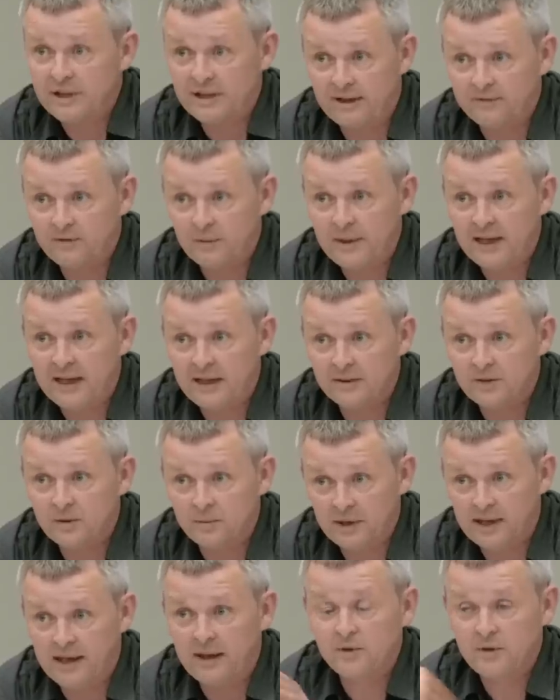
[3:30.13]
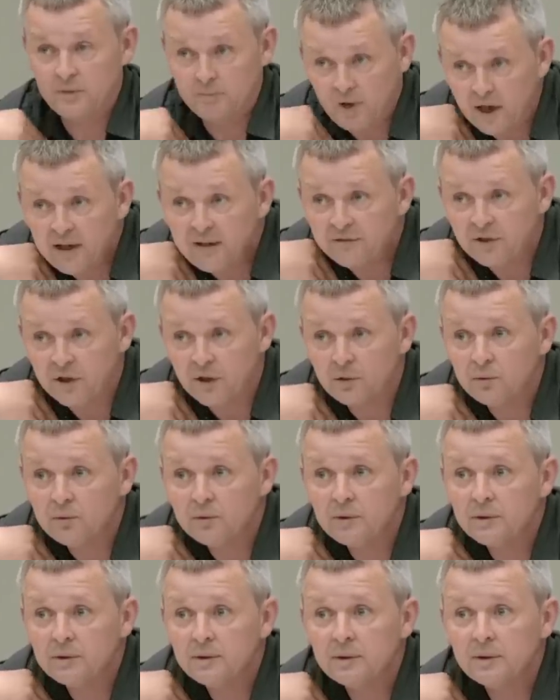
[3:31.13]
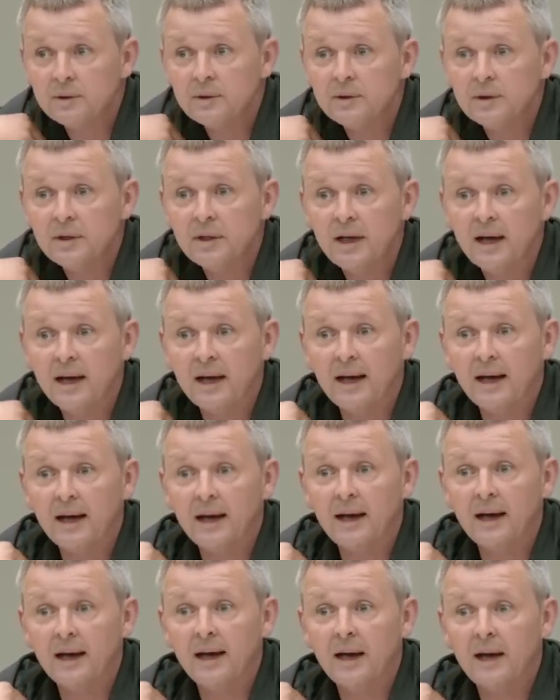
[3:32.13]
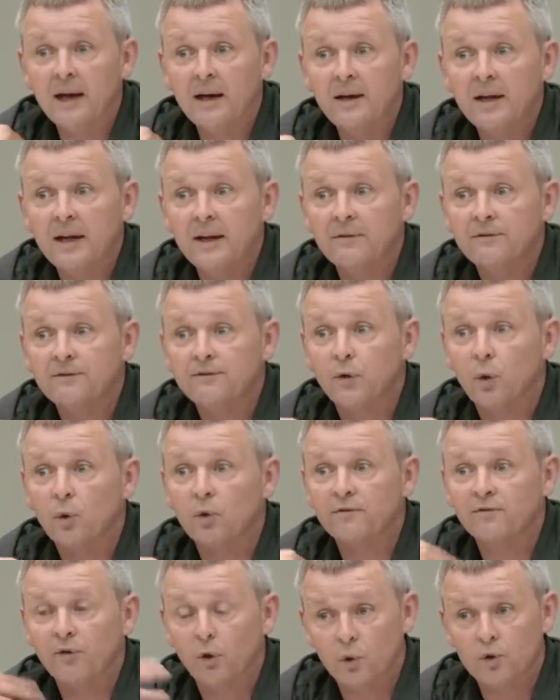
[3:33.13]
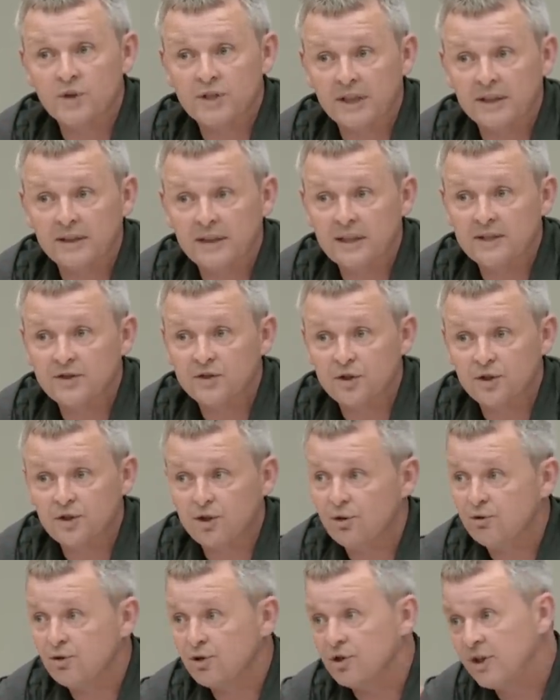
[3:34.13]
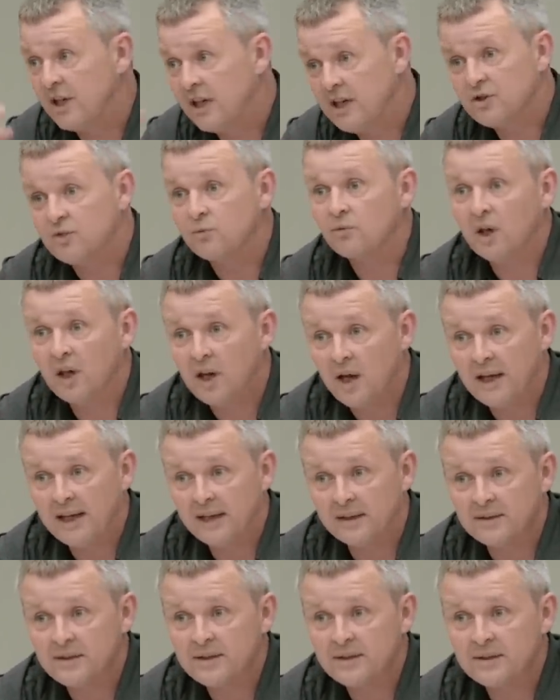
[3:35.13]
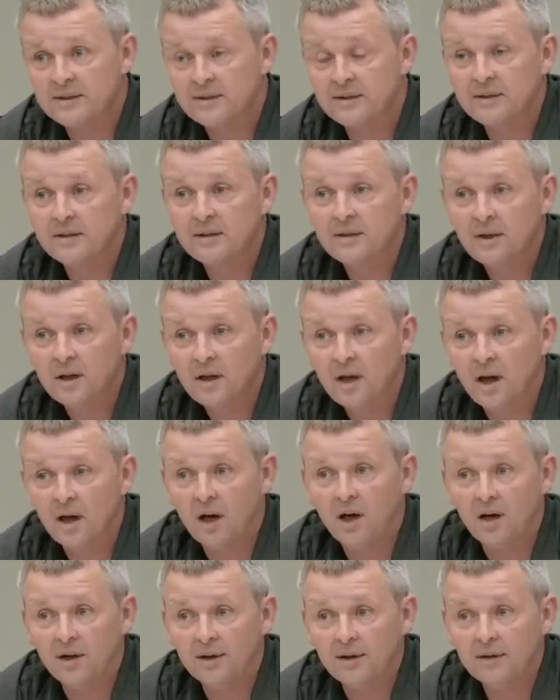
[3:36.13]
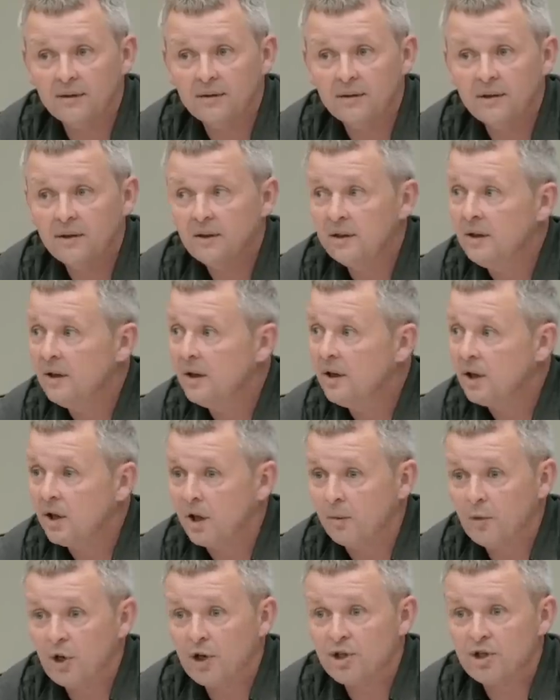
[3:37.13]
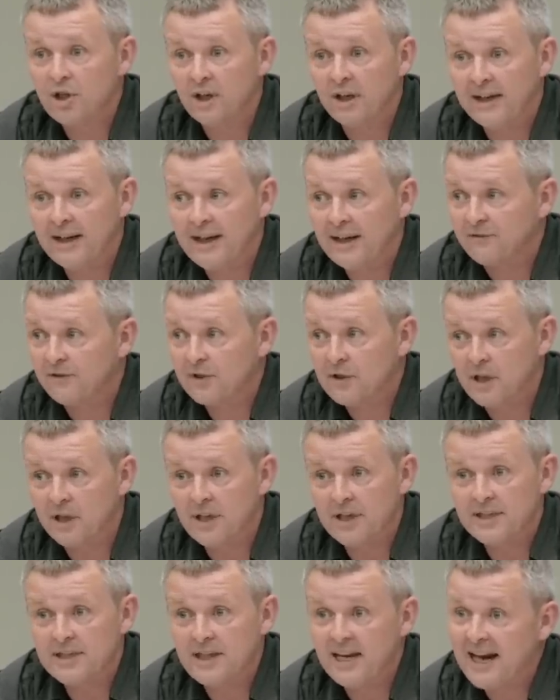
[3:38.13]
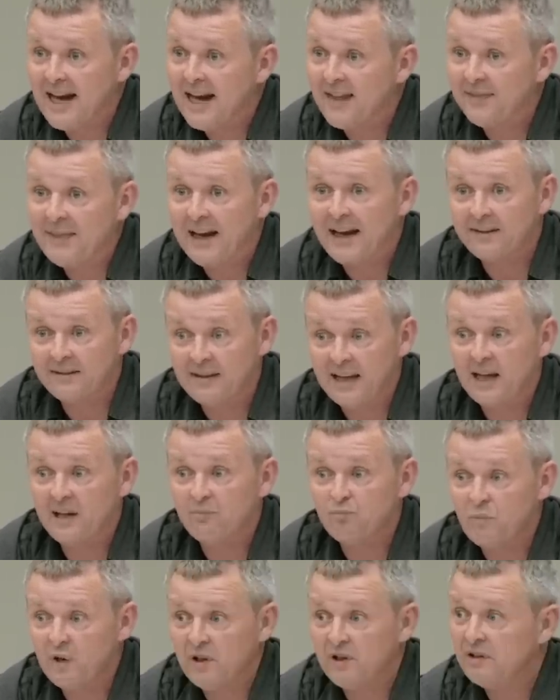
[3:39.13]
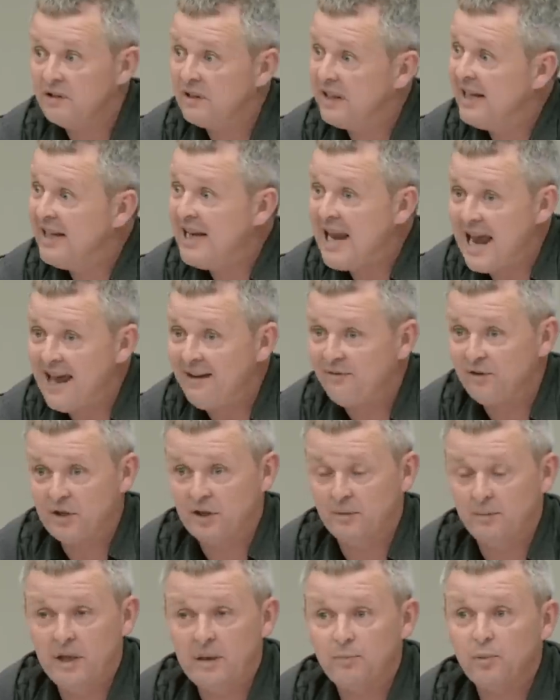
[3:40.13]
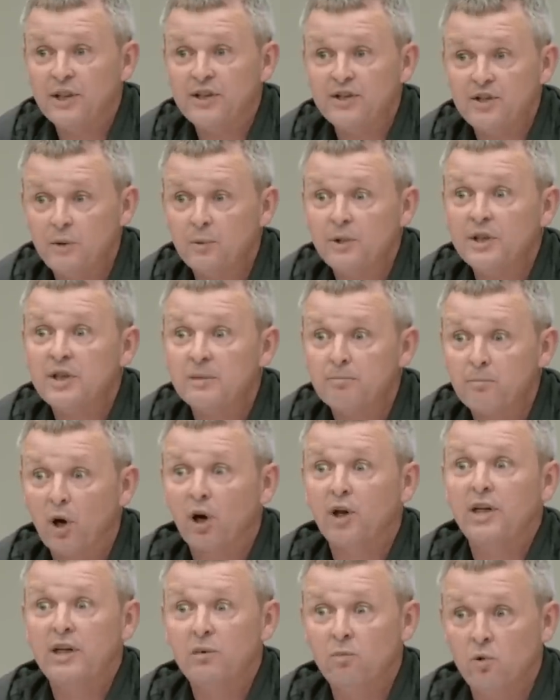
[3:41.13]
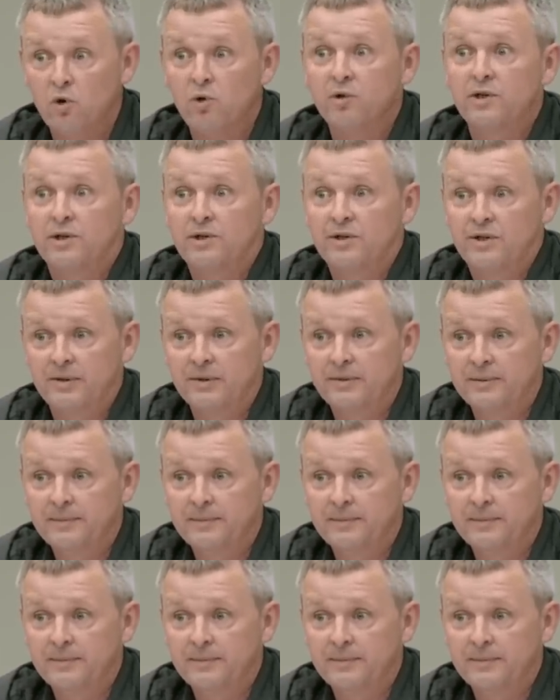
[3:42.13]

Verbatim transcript: have to be held to account, in my view, uh, for forcing the institution into reliance on commercial and advertising. And that then inevitably brings you into murky waters